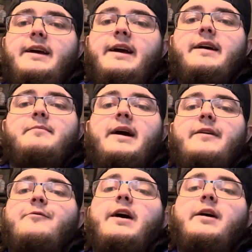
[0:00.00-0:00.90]
in my
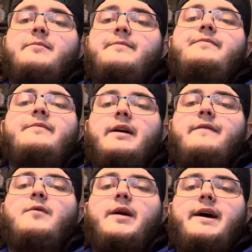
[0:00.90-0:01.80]
realm
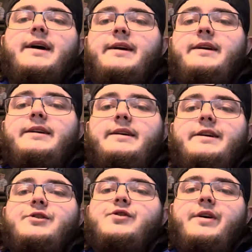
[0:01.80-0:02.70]
of what I
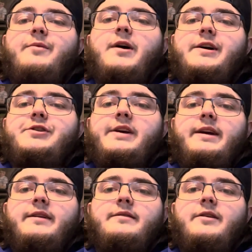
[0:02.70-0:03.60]
enjoy watching.
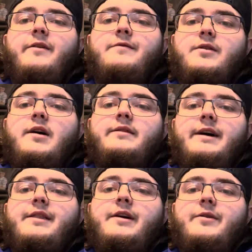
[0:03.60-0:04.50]
And overall, I
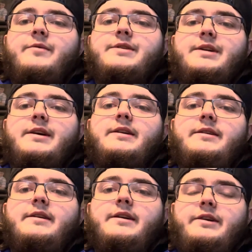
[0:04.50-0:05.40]
thought it was a,
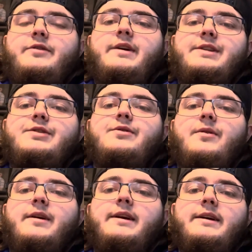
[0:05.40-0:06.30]
a great
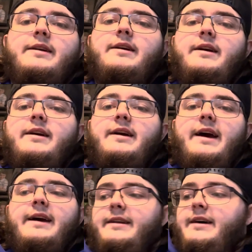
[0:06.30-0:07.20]
story.
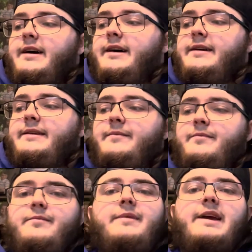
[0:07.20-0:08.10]
And uh,
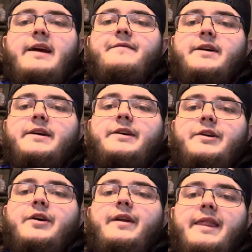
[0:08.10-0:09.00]
gave a
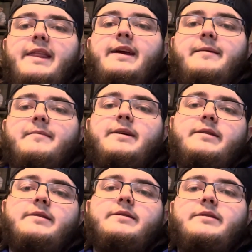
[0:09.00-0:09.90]
good theme
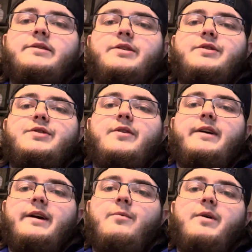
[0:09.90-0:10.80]
to the
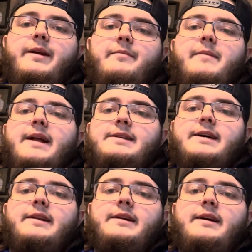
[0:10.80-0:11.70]
story on what it meant
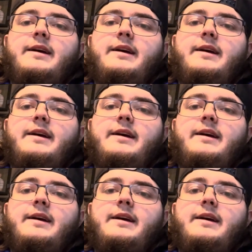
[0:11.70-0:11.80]
and